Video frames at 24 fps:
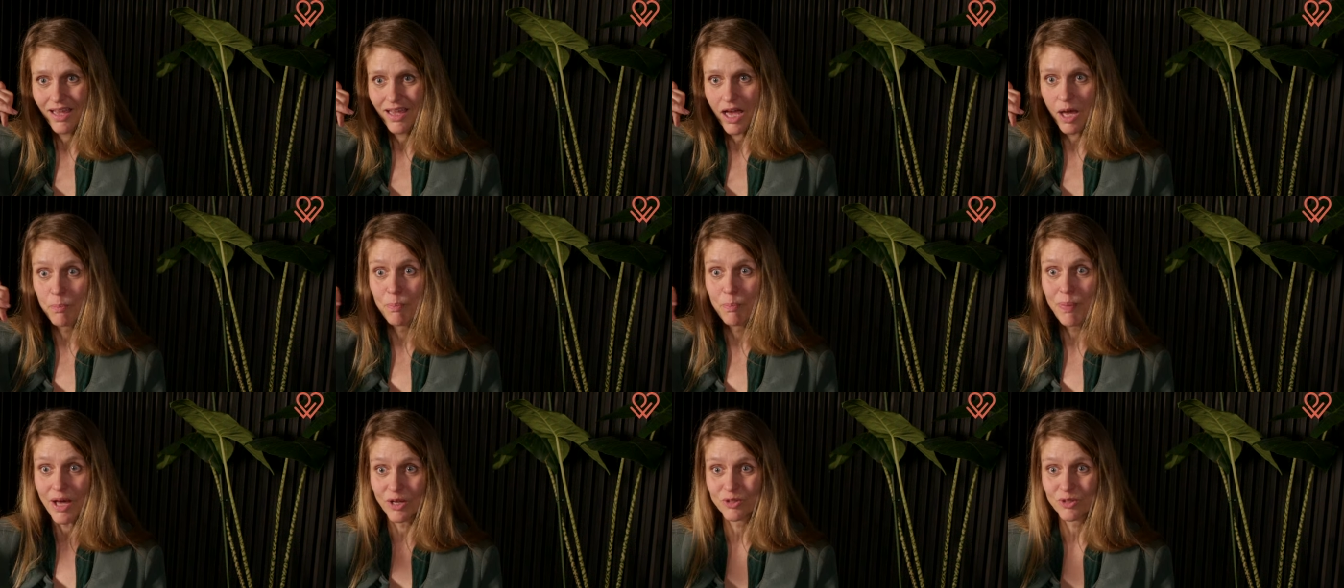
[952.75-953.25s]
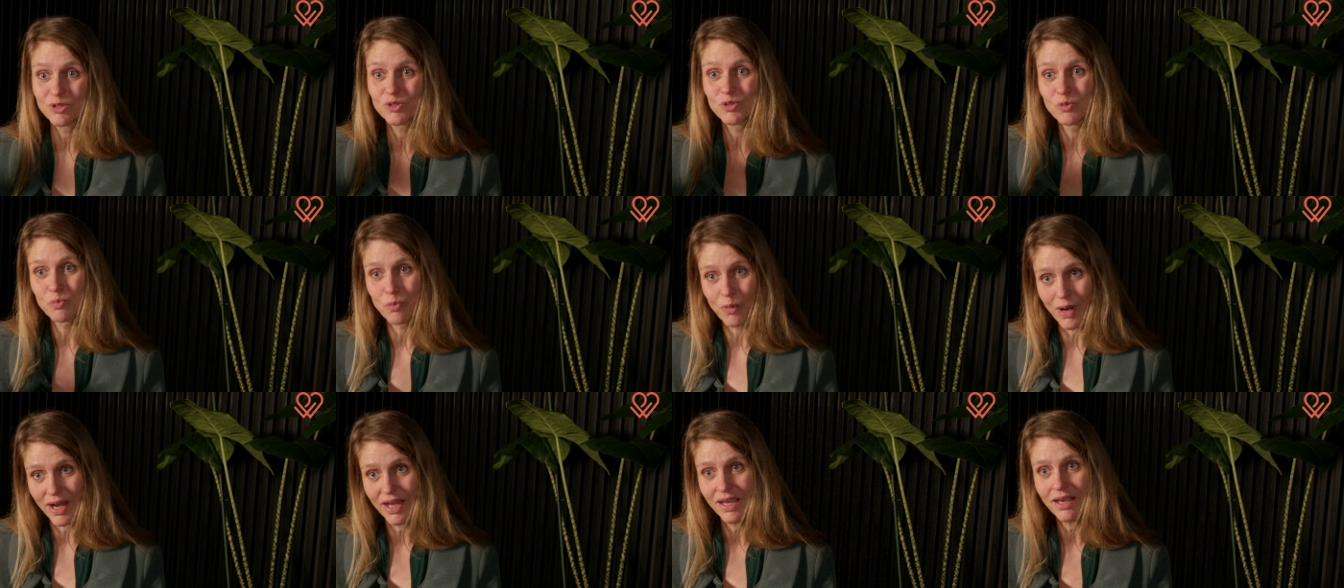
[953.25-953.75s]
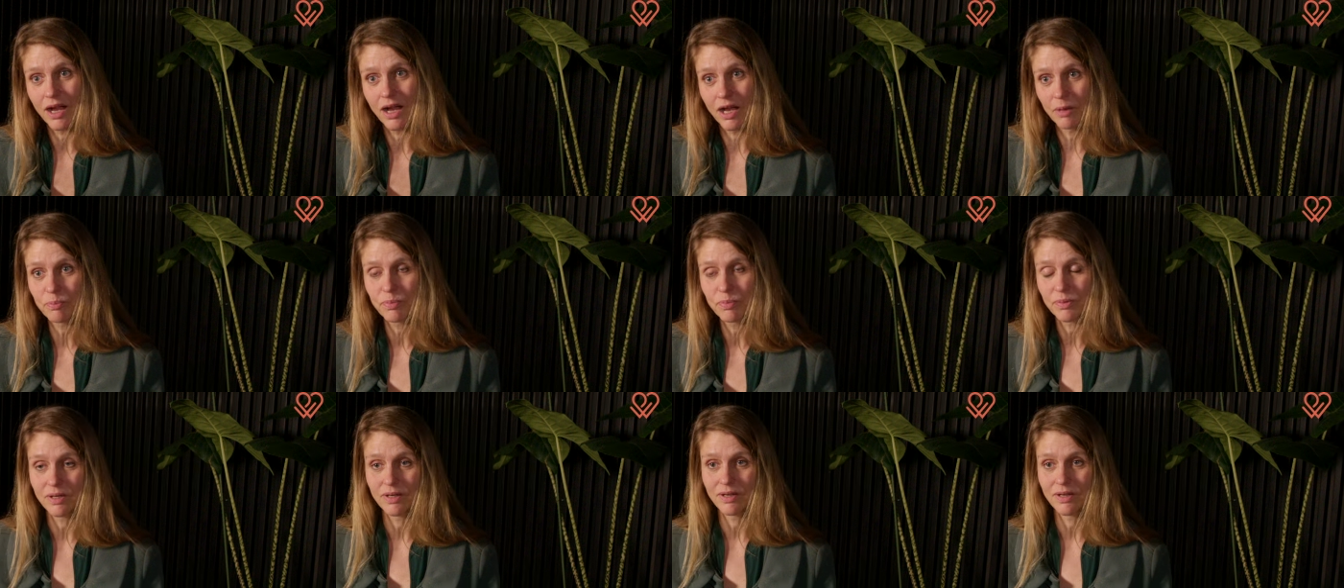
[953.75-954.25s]
about to break
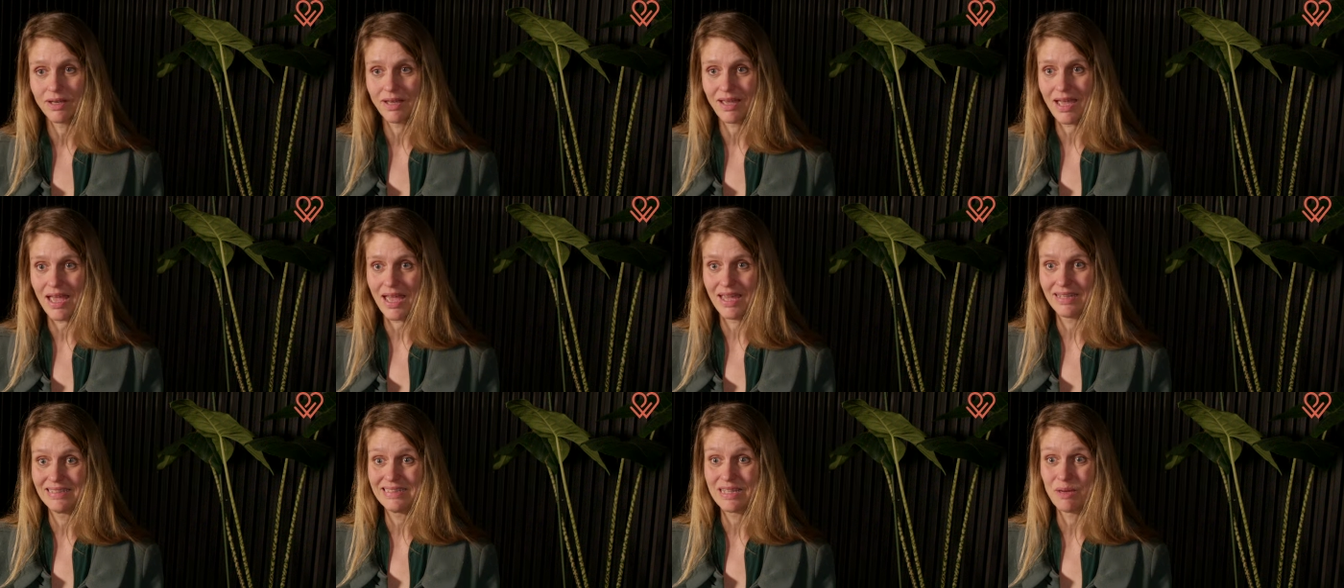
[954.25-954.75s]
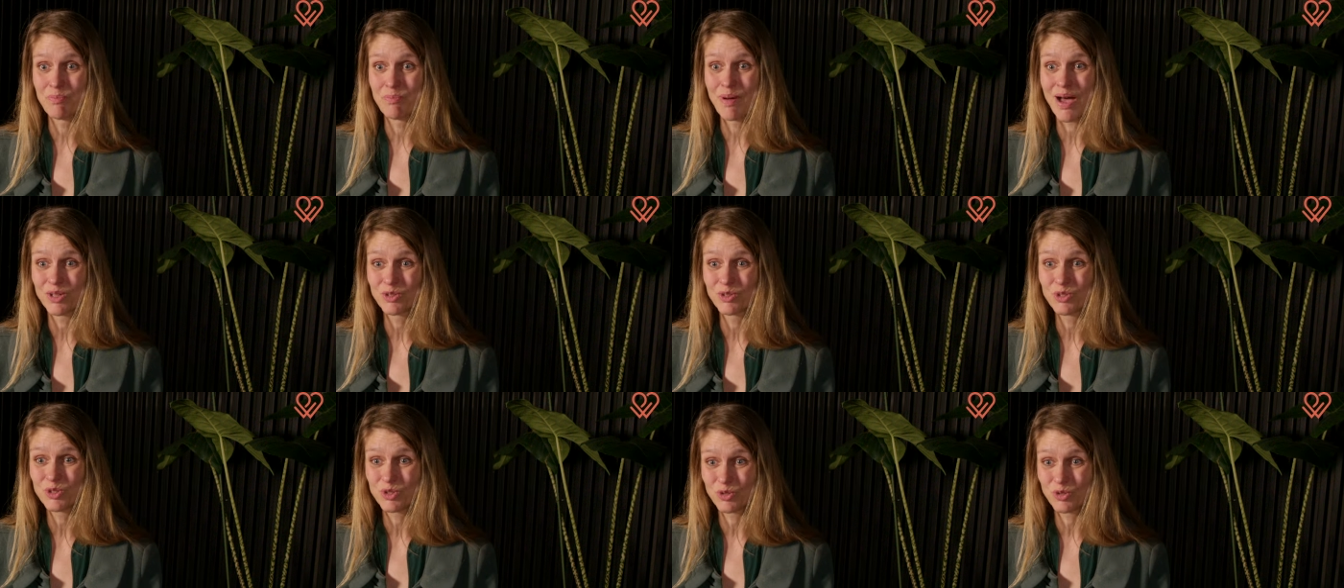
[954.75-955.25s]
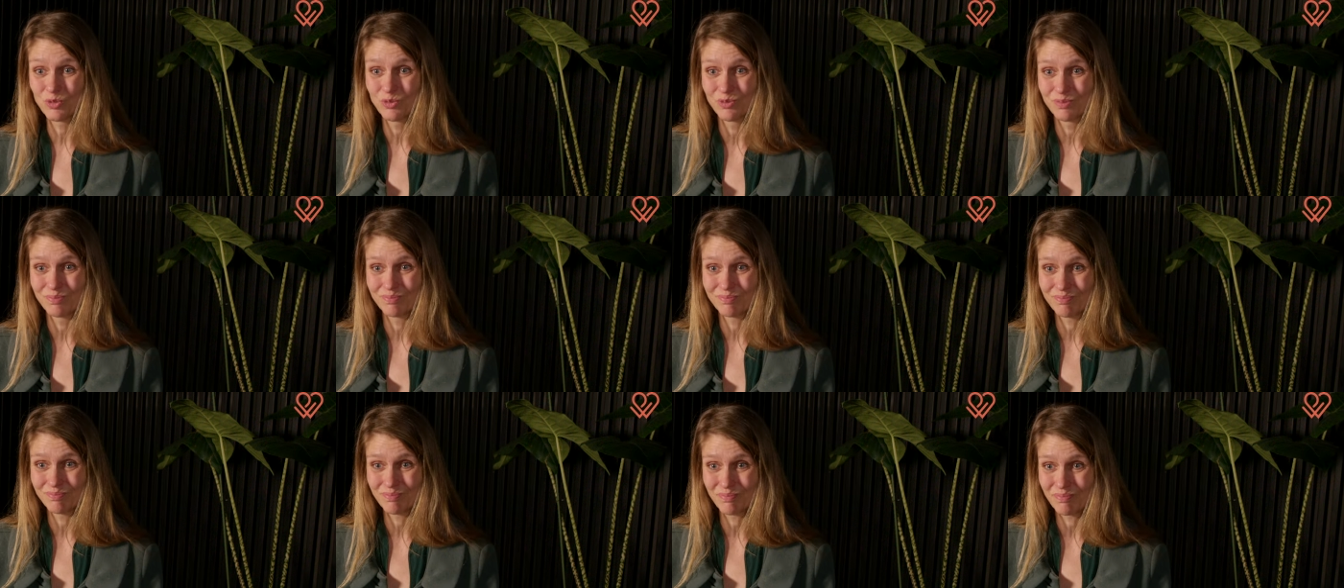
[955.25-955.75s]
up and about to
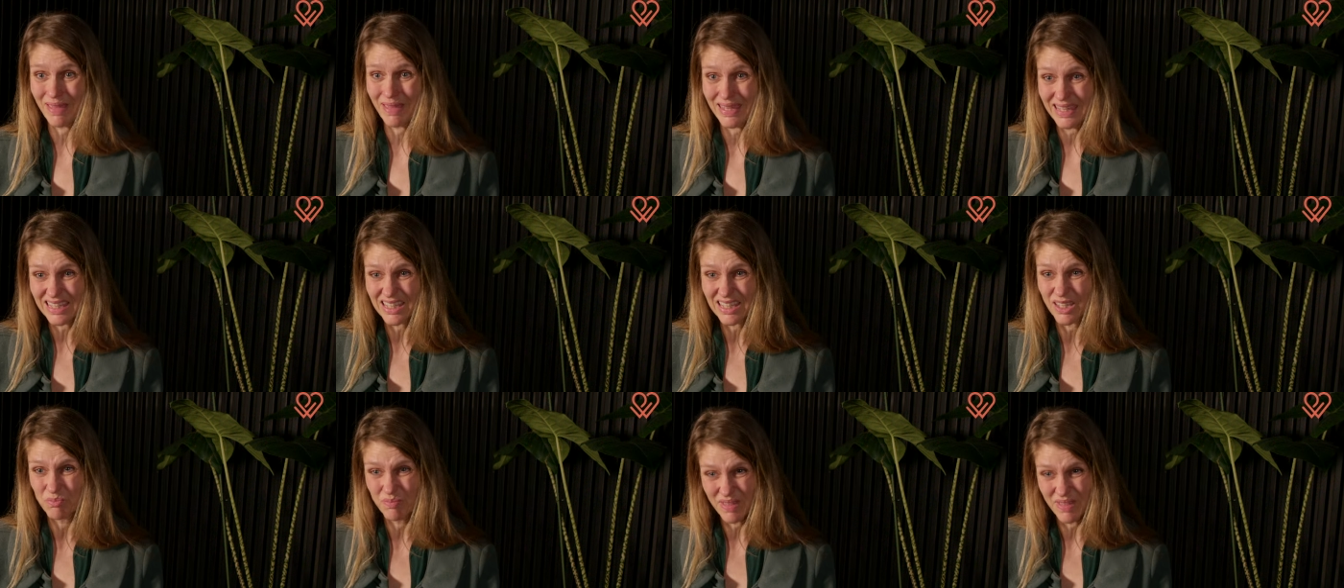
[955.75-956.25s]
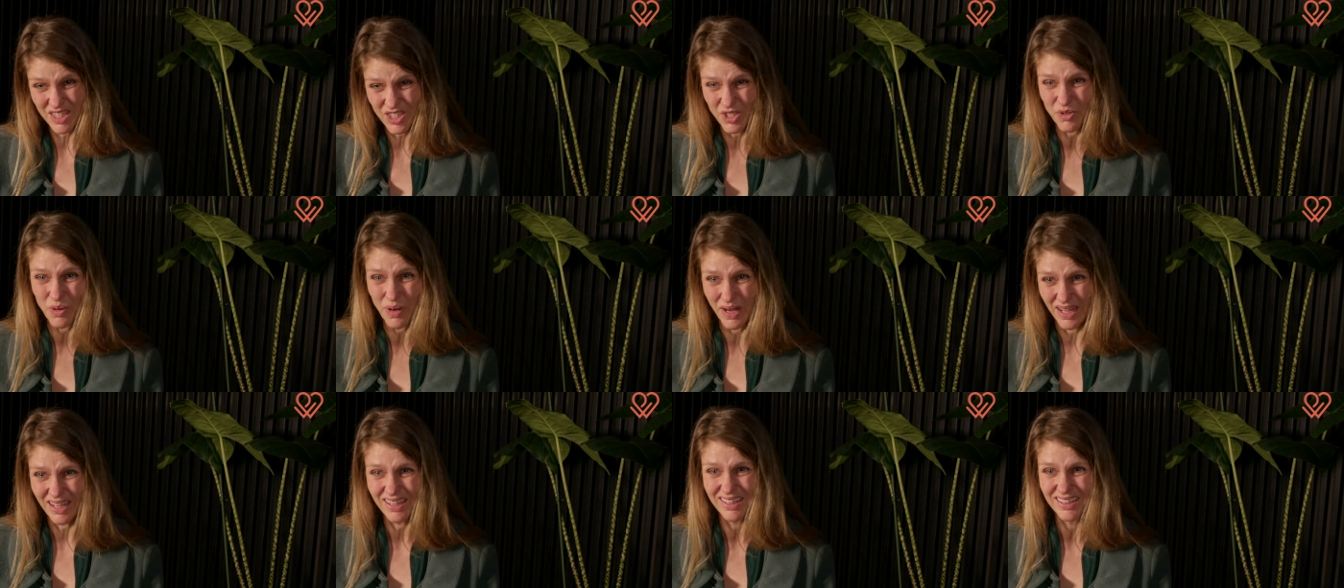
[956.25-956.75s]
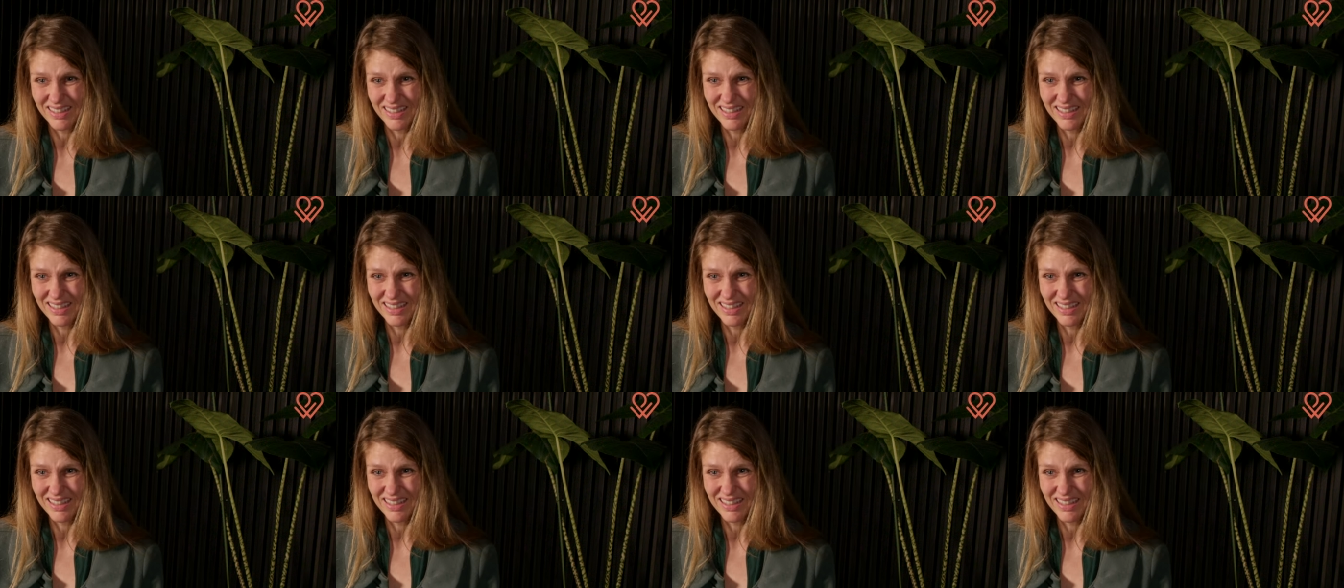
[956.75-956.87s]
make a misery,